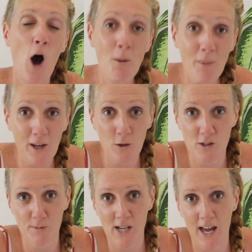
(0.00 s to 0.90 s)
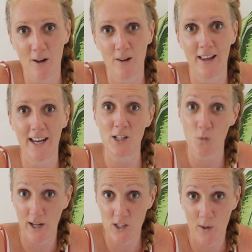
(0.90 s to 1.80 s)
on my YouTube channel in
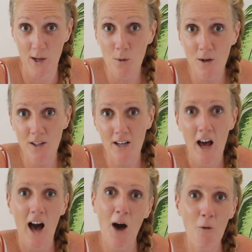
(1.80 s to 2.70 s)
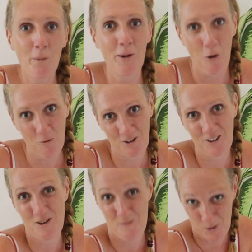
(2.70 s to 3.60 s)
2021, I will be over
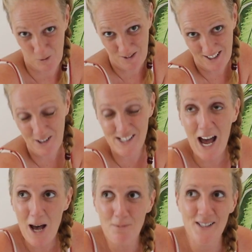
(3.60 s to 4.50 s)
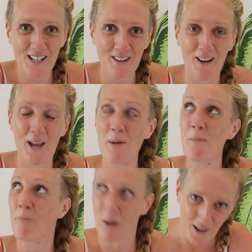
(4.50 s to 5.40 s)
the moon. It's absolutely
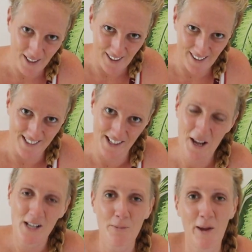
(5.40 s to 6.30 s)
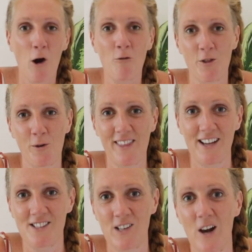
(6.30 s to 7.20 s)
bonkers to make over
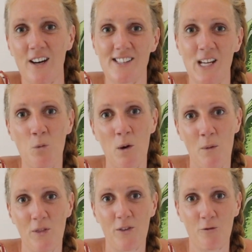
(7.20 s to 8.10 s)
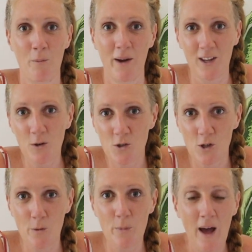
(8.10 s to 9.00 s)
$3,000 in 1 month from my
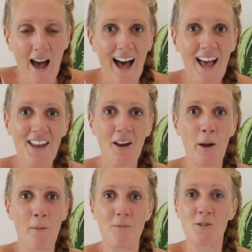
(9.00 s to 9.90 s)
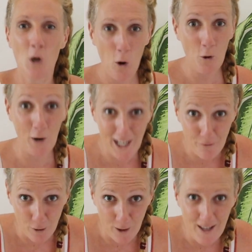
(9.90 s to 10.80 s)
YouTube. And I am so
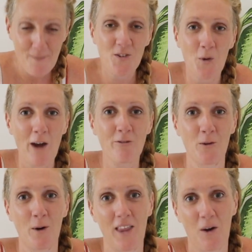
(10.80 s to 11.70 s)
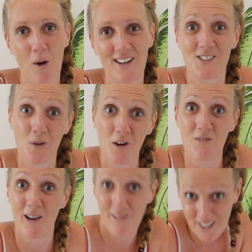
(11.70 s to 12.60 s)
grateful to everyone that watched all of
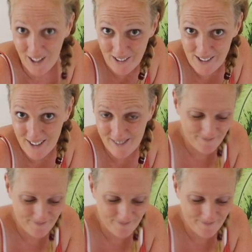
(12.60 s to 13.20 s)
my videos.